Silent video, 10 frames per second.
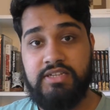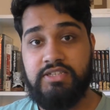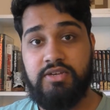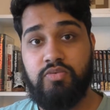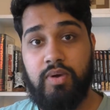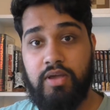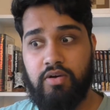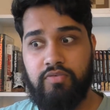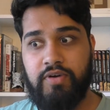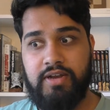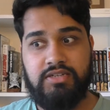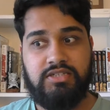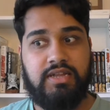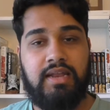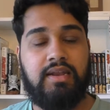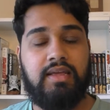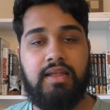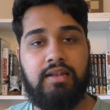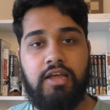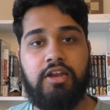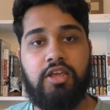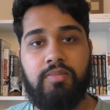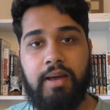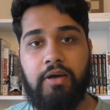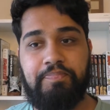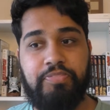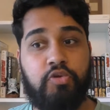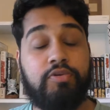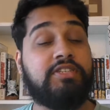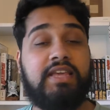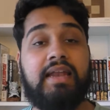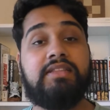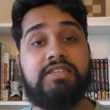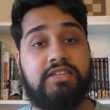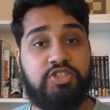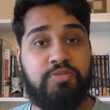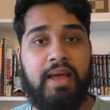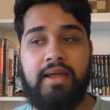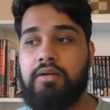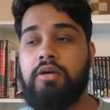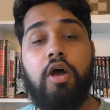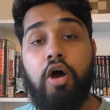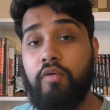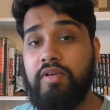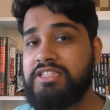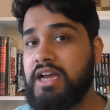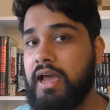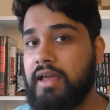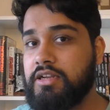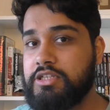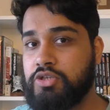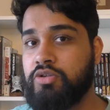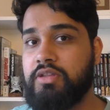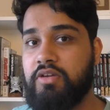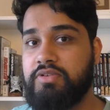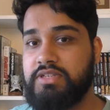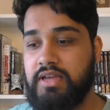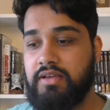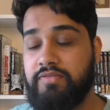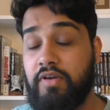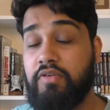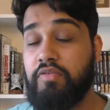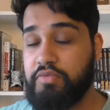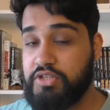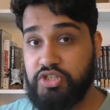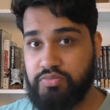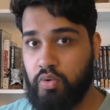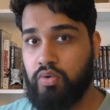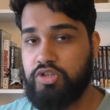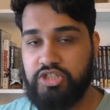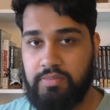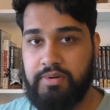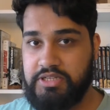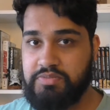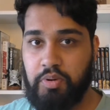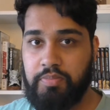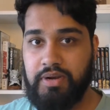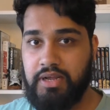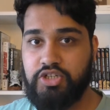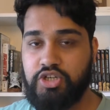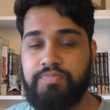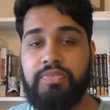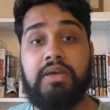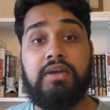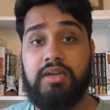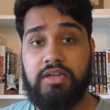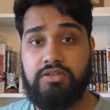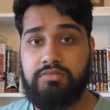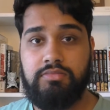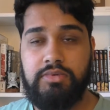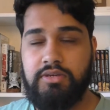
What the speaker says: as a way of understanding and learning about Christianity in Japan. Obviously, I understood there is a very, very small Japanese population in